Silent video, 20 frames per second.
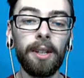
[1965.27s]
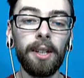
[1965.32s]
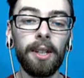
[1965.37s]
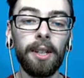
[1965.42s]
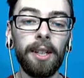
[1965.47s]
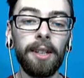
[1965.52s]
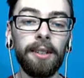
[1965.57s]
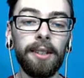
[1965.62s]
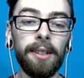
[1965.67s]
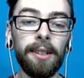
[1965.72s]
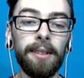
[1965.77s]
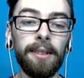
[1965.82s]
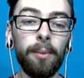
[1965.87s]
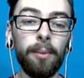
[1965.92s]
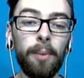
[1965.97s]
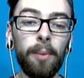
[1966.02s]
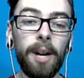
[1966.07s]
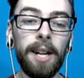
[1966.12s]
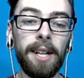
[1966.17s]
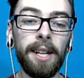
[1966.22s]
Is this the
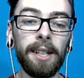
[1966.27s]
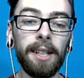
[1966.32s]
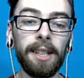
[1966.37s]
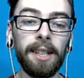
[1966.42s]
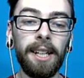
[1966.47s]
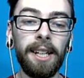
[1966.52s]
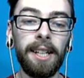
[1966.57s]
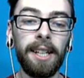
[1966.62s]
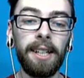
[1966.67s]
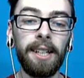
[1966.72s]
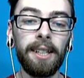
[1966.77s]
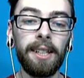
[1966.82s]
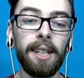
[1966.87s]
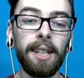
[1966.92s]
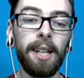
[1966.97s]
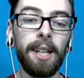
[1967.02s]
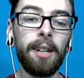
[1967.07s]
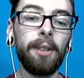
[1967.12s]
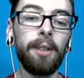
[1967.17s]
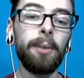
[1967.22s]
Wynaut lady? Get
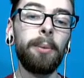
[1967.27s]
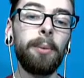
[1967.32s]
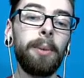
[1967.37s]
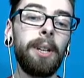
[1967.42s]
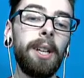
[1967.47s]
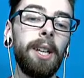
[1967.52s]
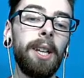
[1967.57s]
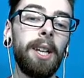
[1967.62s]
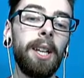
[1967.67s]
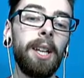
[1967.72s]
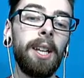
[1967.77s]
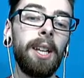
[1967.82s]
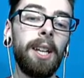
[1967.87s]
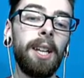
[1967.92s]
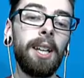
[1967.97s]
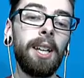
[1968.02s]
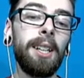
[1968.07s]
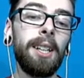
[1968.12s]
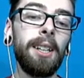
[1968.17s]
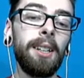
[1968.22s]
out of the
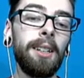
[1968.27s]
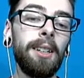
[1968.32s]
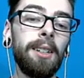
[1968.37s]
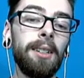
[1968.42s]
way.